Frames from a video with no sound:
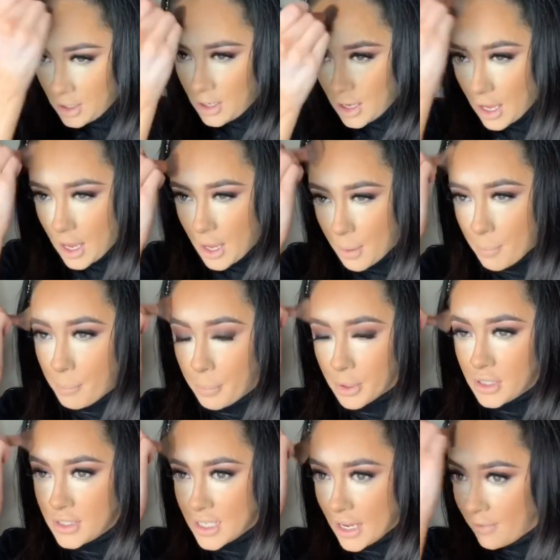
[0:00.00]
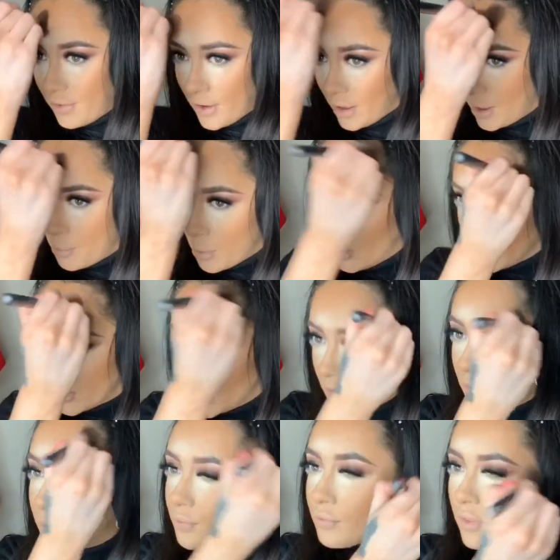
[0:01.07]
um but definitely build it
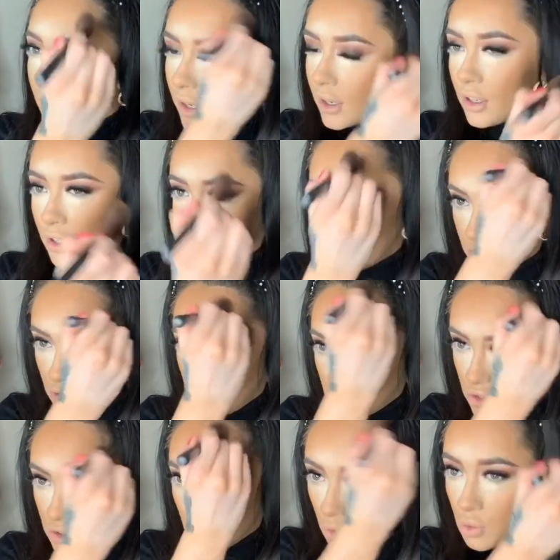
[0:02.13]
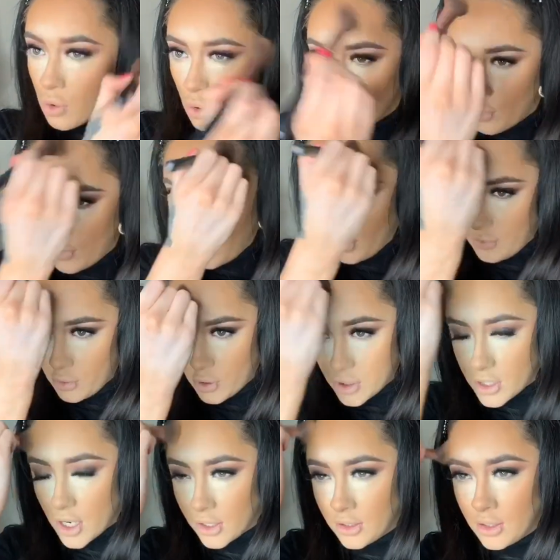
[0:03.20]
like just don't go full force
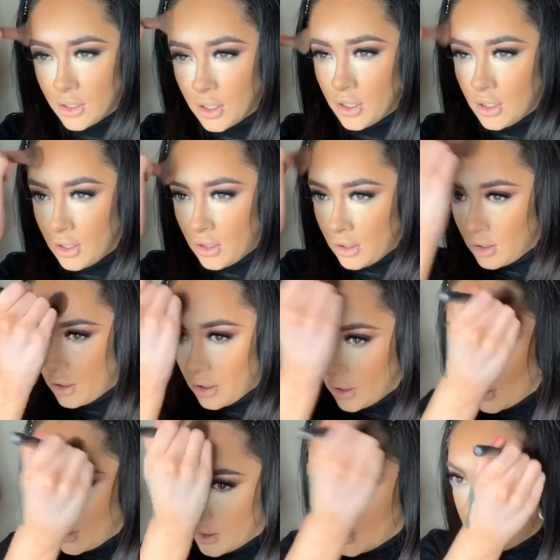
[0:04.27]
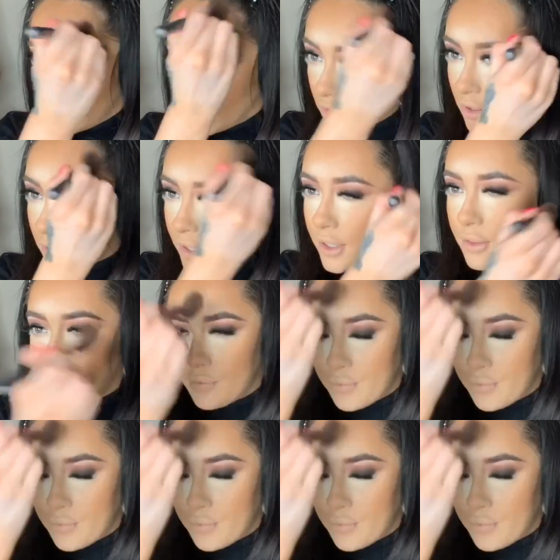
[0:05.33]
on or you'll regret it